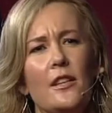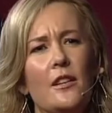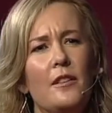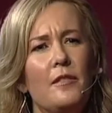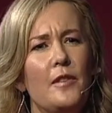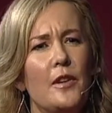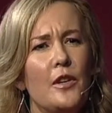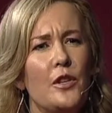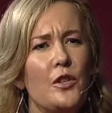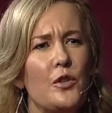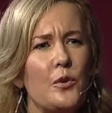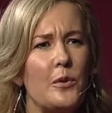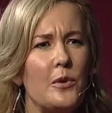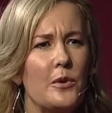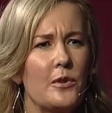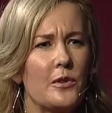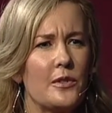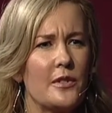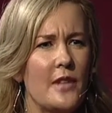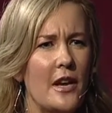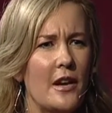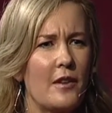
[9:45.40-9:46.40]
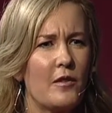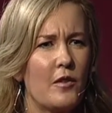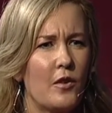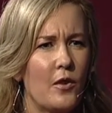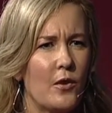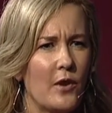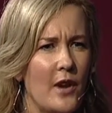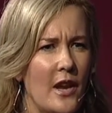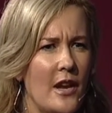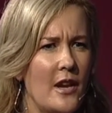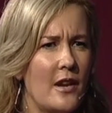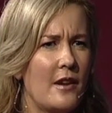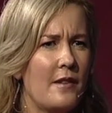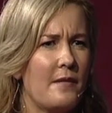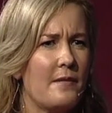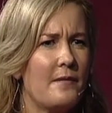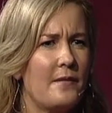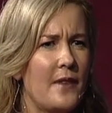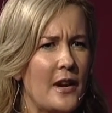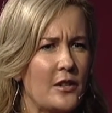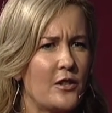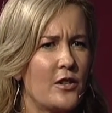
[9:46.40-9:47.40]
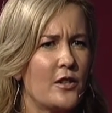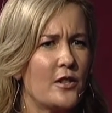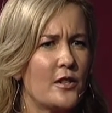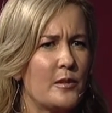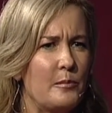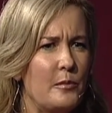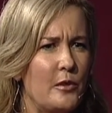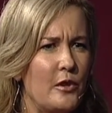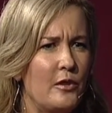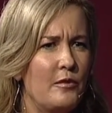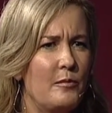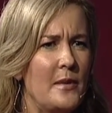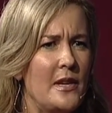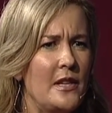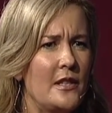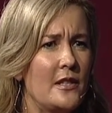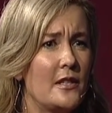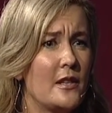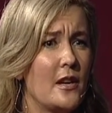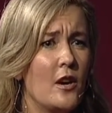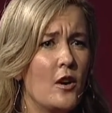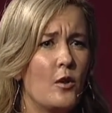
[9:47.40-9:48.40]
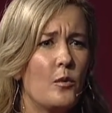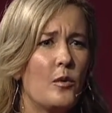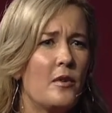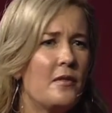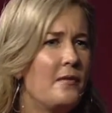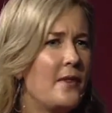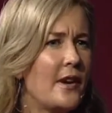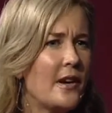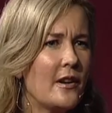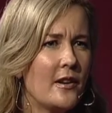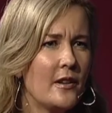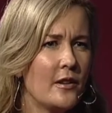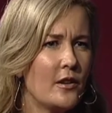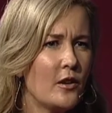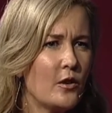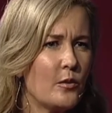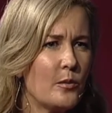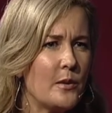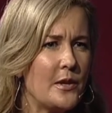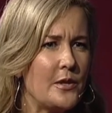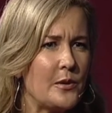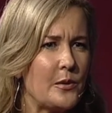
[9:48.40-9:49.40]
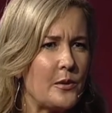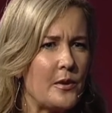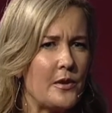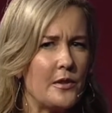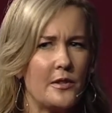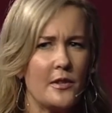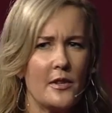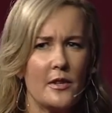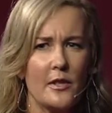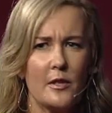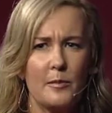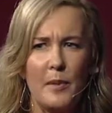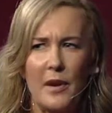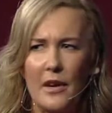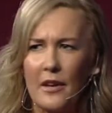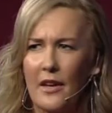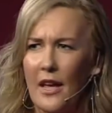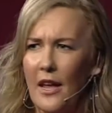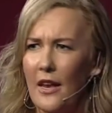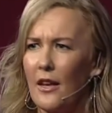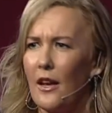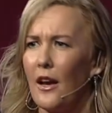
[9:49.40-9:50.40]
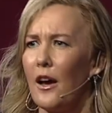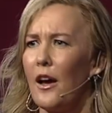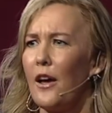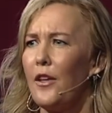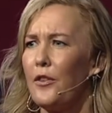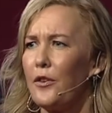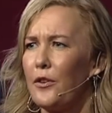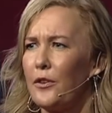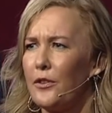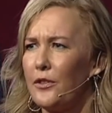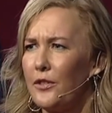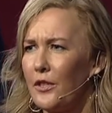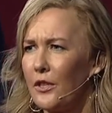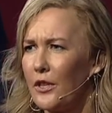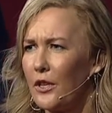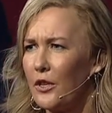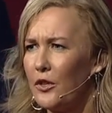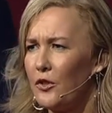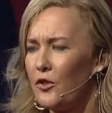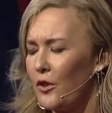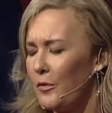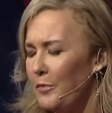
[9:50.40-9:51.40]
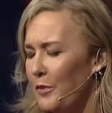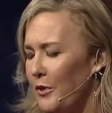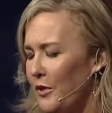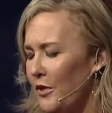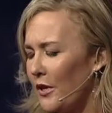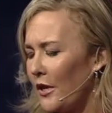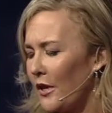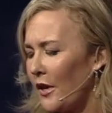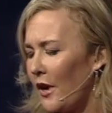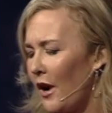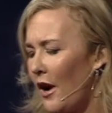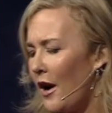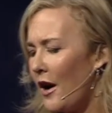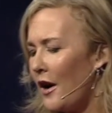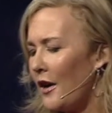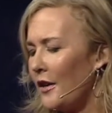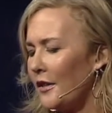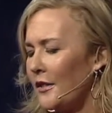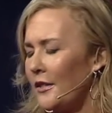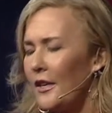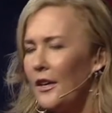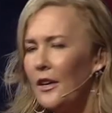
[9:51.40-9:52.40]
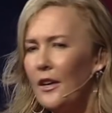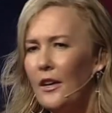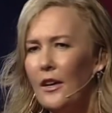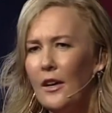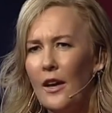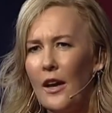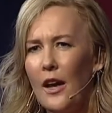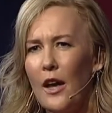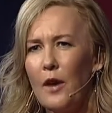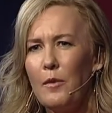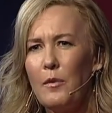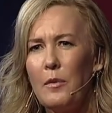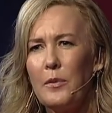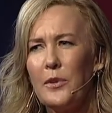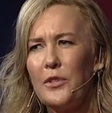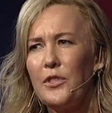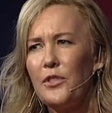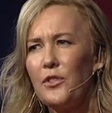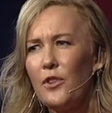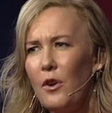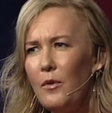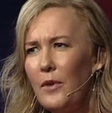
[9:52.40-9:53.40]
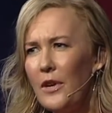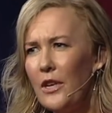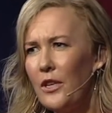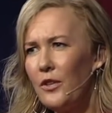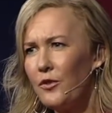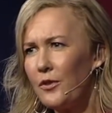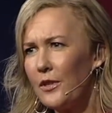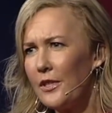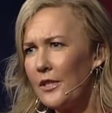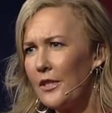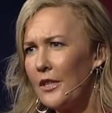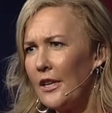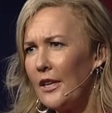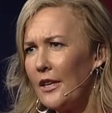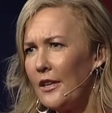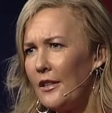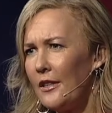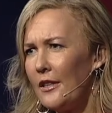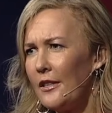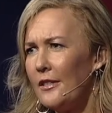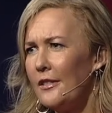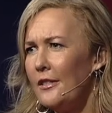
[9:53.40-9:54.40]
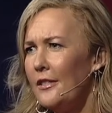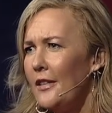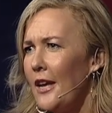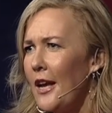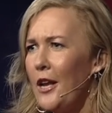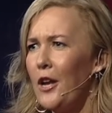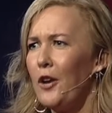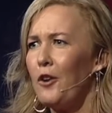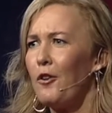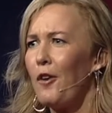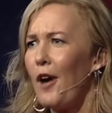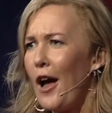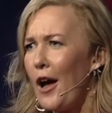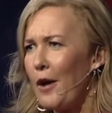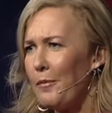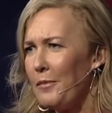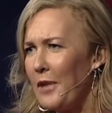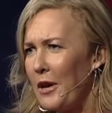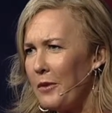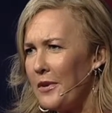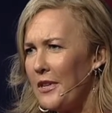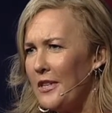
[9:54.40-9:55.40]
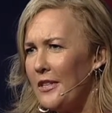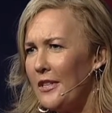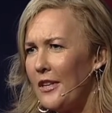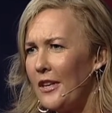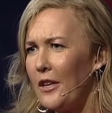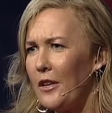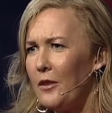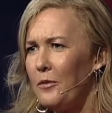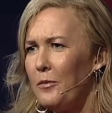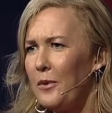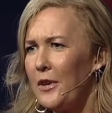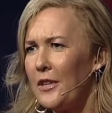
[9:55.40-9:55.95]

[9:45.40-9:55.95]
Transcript: individuals that have created infectious movements with very little resources, but are getting others to contribute to the cause. And what was so interesting in this data grab that we did